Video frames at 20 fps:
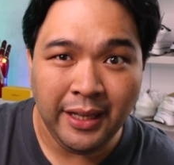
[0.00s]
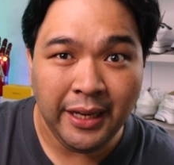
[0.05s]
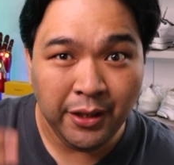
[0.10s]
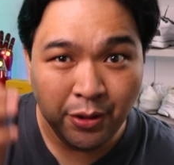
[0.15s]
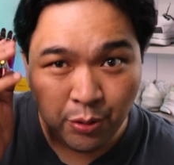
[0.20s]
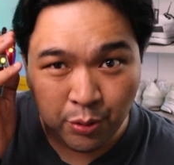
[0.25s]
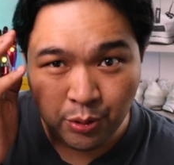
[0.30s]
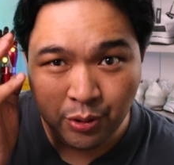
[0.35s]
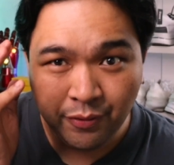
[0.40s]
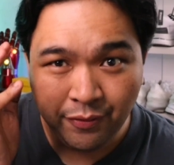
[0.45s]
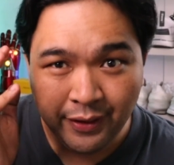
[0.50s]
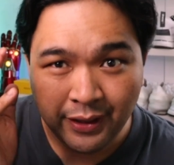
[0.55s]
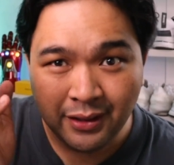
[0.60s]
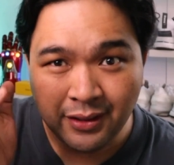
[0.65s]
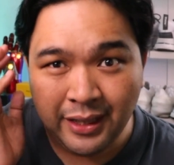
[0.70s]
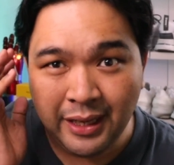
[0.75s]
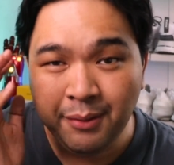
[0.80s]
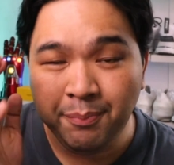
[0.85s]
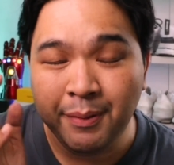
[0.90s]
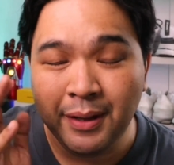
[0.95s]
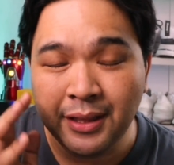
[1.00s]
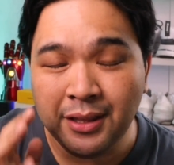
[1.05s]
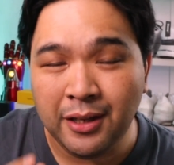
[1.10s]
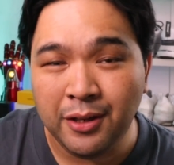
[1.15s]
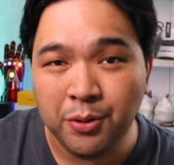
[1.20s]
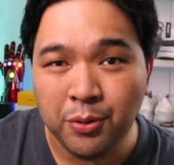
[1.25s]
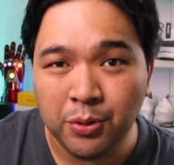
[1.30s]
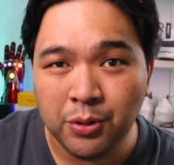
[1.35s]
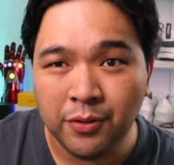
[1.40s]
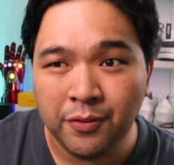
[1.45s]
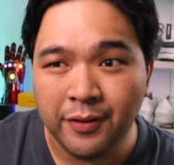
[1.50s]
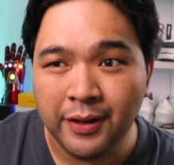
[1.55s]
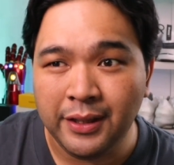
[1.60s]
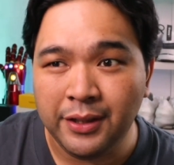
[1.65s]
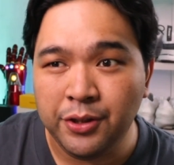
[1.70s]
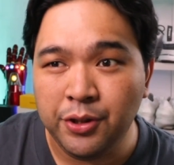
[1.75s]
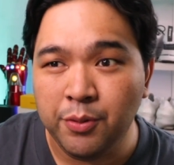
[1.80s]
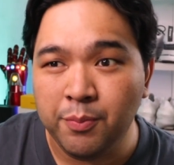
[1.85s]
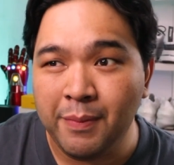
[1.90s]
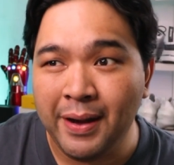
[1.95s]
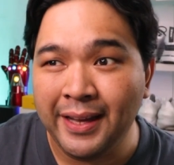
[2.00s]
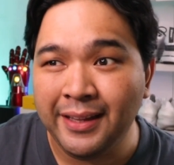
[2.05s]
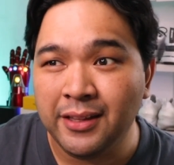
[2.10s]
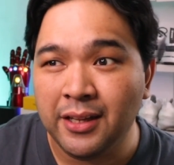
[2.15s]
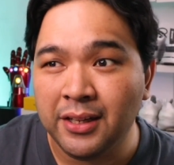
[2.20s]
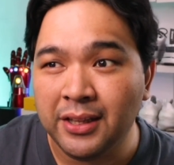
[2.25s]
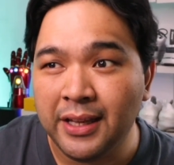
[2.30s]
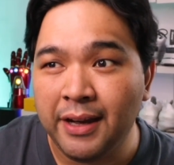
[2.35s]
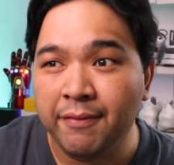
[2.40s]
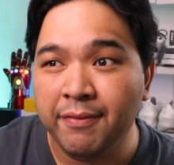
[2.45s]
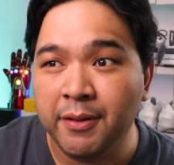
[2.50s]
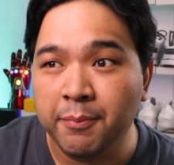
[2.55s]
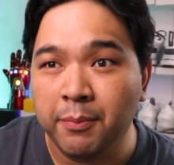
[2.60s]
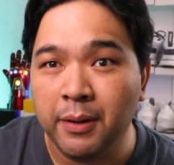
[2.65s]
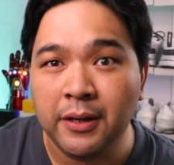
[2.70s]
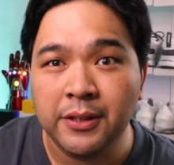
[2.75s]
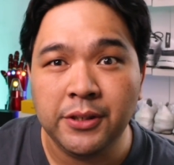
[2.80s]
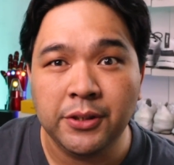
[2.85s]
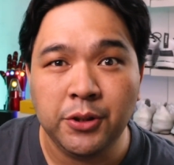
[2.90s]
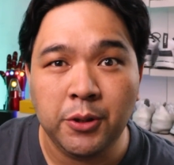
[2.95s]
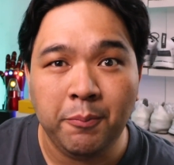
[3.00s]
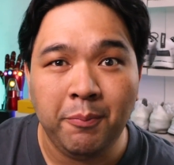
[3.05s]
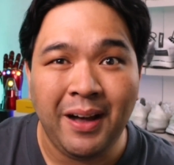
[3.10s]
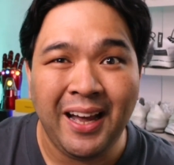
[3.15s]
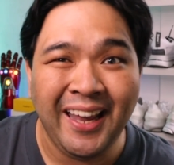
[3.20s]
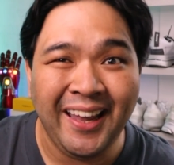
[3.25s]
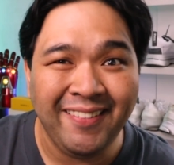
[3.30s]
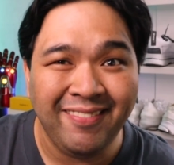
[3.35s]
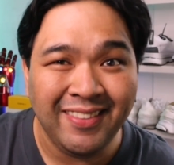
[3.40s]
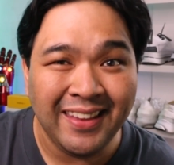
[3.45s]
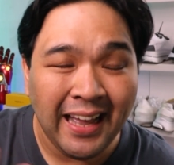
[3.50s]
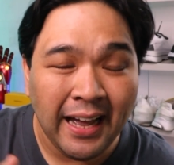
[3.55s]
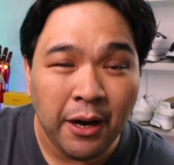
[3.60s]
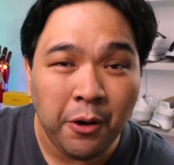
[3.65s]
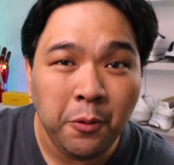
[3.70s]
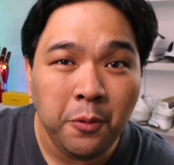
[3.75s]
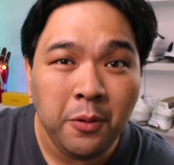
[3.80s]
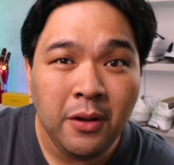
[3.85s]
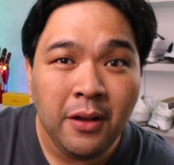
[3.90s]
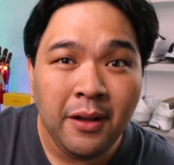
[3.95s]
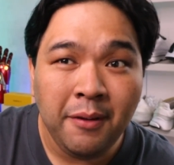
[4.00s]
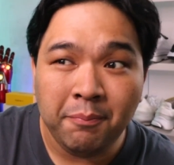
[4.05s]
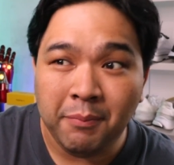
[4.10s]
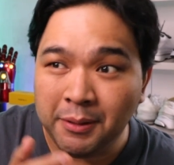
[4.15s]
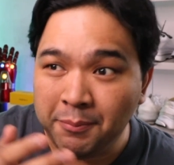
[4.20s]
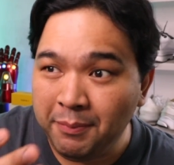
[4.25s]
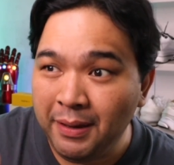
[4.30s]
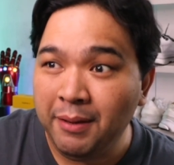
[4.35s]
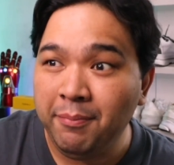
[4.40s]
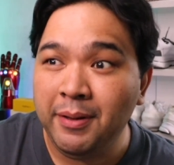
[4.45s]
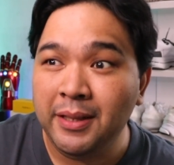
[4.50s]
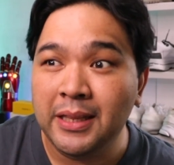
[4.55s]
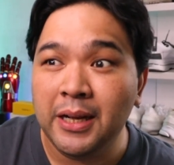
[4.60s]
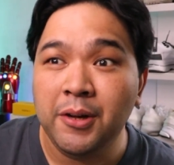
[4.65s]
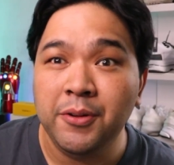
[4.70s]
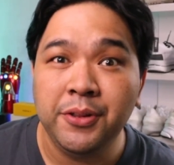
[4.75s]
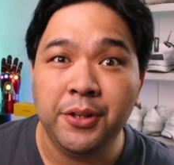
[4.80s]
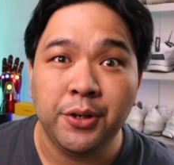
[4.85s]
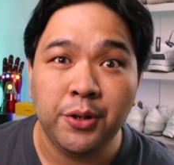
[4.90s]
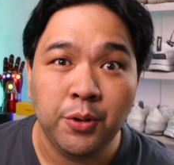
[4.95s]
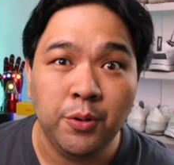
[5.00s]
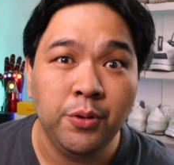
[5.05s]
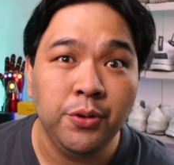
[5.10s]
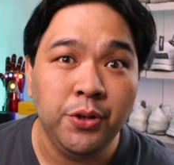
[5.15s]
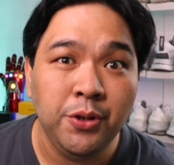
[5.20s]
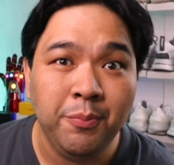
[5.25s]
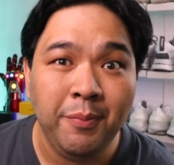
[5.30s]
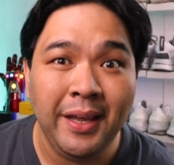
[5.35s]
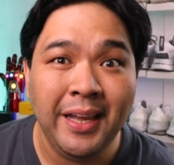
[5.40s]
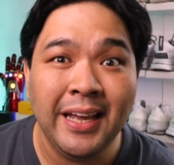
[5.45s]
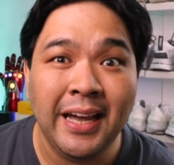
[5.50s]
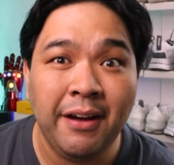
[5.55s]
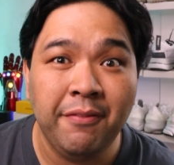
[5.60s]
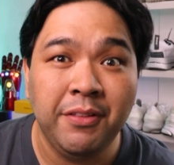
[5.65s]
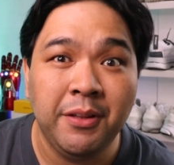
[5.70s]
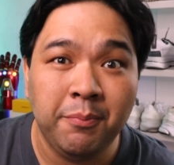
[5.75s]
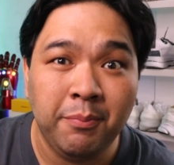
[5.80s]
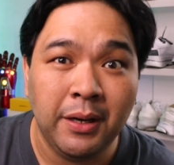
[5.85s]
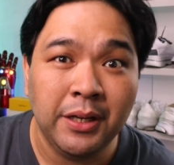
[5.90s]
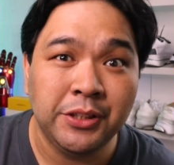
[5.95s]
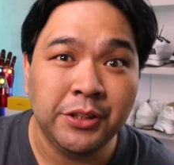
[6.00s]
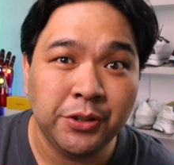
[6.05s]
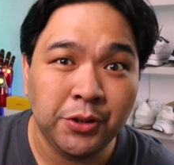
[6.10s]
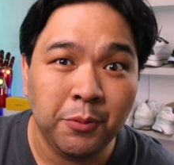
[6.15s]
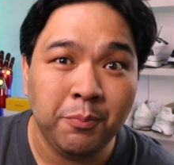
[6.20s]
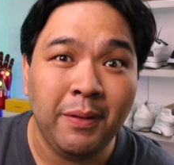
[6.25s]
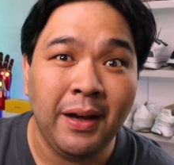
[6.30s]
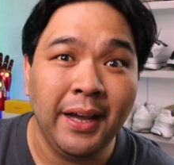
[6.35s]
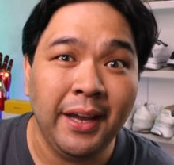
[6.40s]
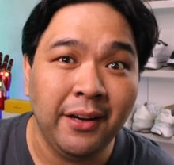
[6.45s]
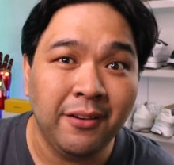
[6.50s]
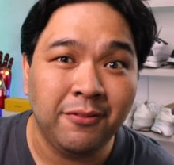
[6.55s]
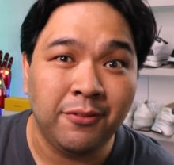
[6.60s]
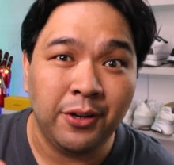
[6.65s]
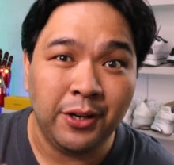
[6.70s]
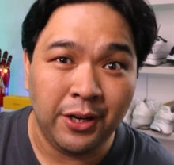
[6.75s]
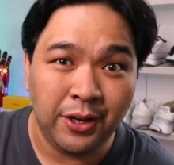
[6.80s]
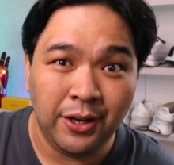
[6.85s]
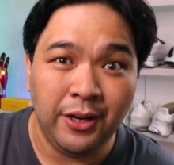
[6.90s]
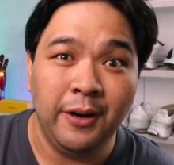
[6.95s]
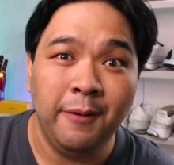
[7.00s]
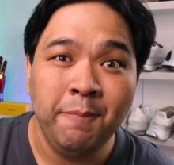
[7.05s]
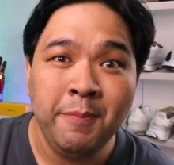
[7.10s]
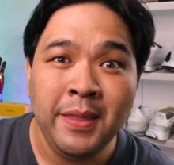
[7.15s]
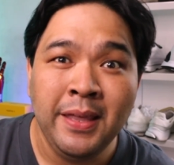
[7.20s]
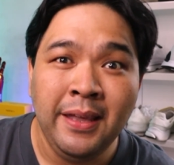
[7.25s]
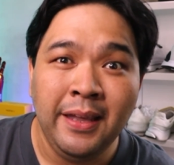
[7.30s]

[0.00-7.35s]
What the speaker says: Take note of it. Take mental note of it. You might not have the budget to buy it now, but maybe down the road you may have the budget to buy it for her.